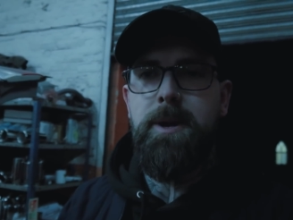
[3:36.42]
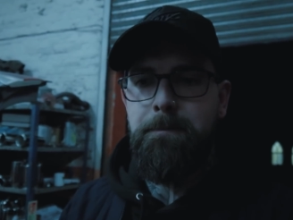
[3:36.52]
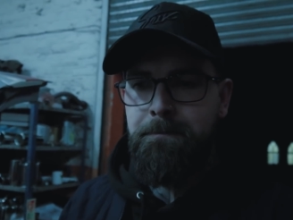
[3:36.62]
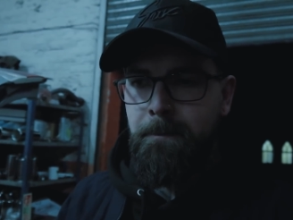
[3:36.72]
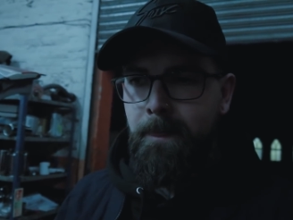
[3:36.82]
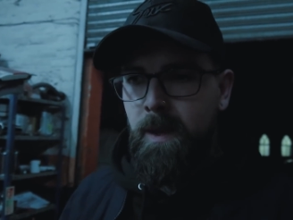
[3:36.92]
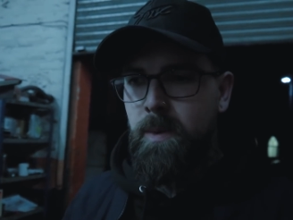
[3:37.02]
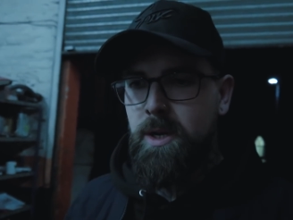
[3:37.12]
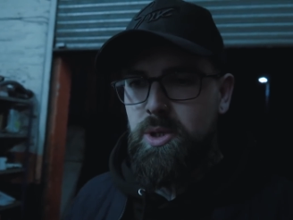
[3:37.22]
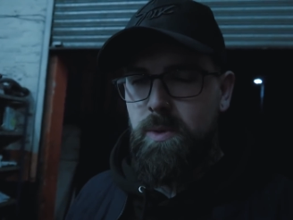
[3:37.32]
but
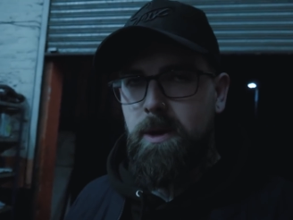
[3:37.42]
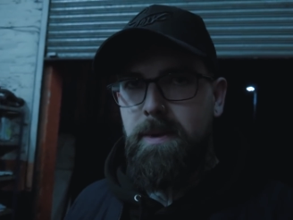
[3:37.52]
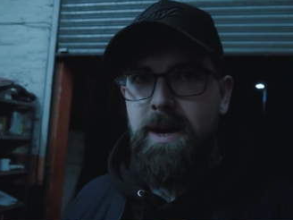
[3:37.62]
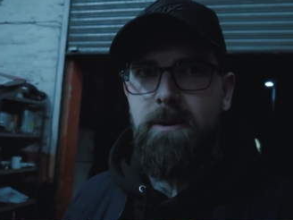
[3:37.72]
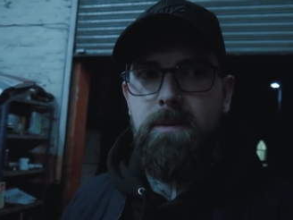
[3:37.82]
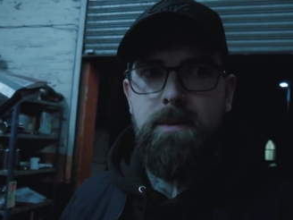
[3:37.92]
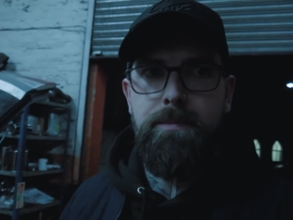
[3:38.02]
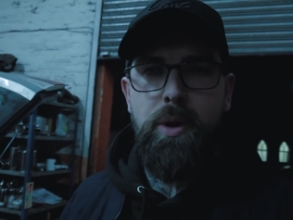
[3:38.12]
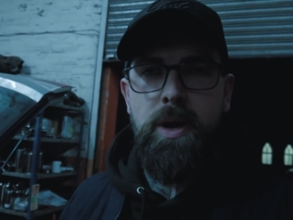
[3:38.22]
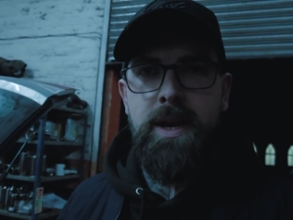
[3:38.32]
we're going to talk about
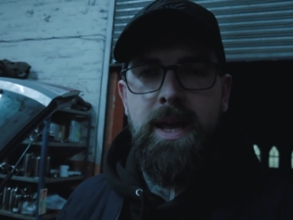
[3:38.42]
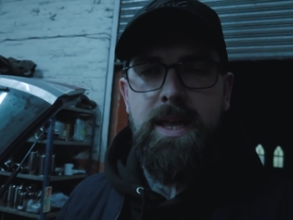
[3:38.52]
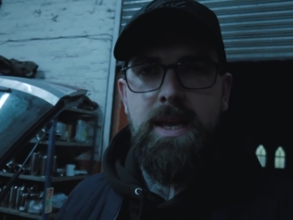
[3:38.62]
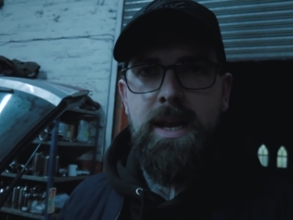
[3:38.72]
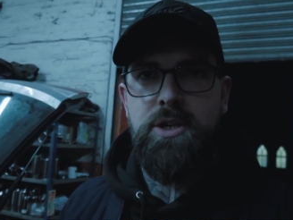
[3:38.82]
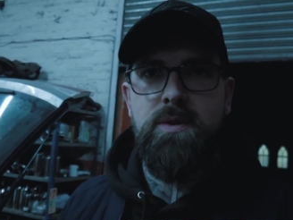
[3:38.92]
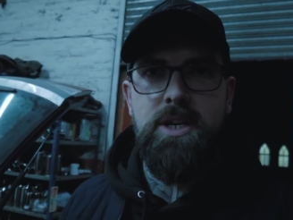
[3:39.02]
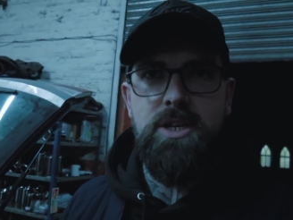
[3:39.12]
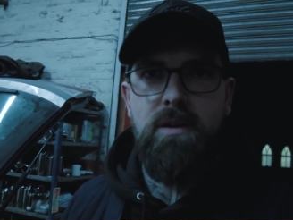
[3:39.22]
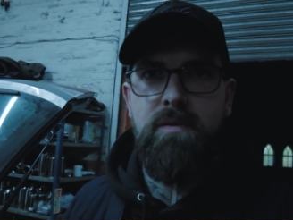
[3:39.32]
putting an
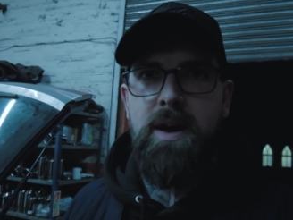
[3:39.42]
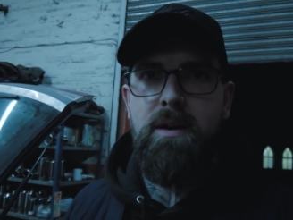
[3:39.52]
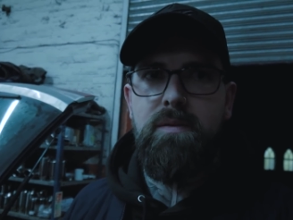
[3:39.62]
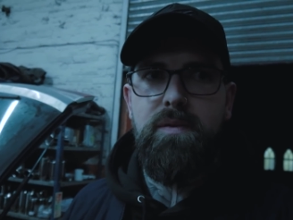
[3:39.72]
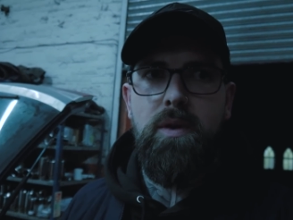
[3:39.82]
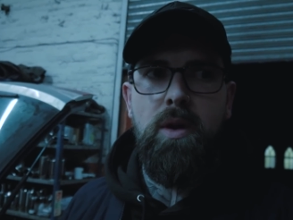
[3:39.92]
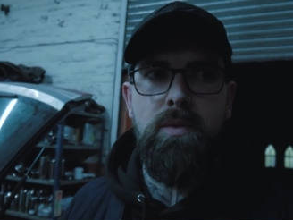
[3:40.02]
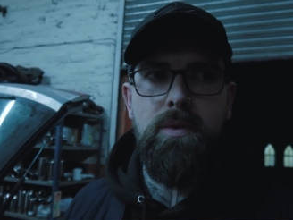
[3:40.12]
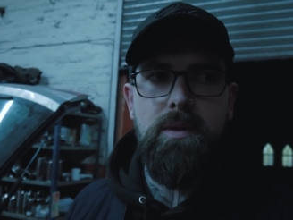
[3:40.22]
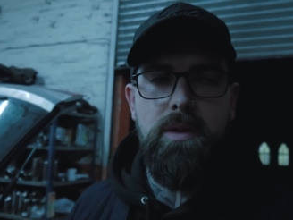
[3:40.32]
electronic shut-off valve
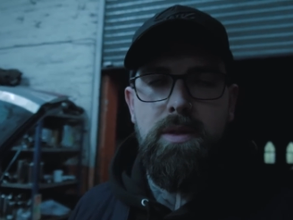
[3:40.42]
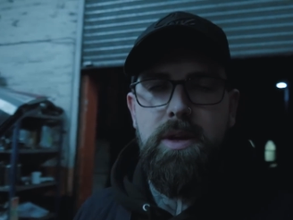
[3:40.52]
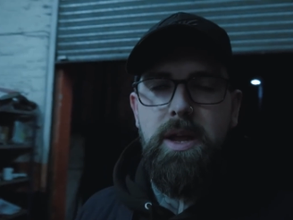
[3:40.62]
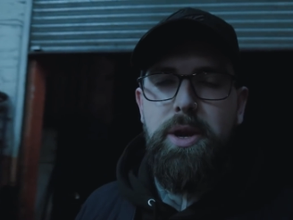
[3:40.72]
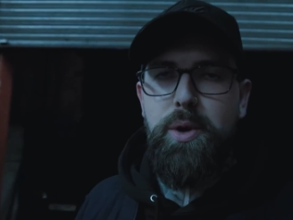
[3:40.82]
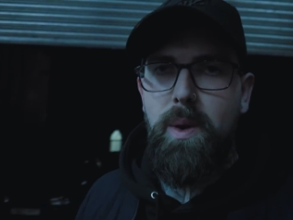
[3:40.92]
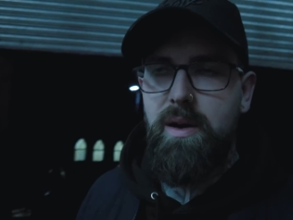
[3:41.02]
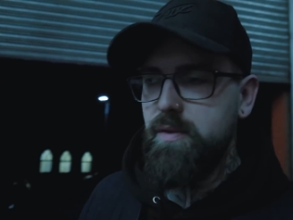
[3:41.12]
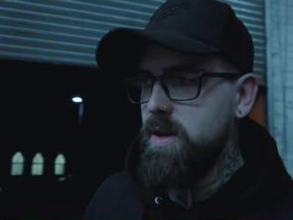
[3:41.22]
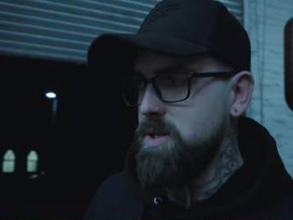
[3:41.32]
on the new
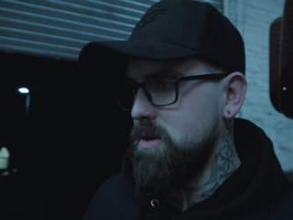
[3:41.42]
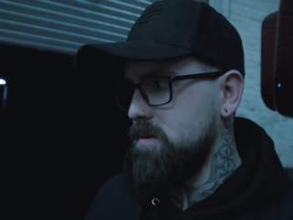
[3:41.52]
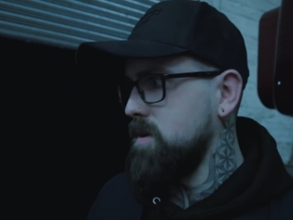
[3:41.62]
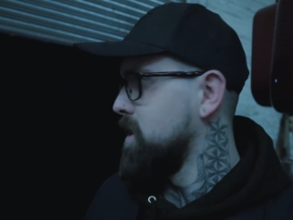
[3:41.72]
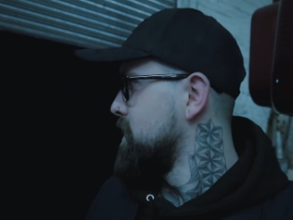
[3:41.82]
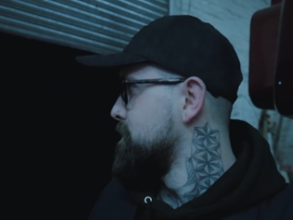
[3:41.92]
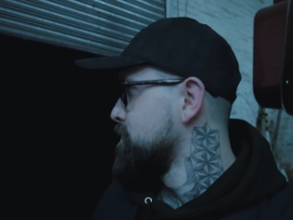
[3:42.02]
R32.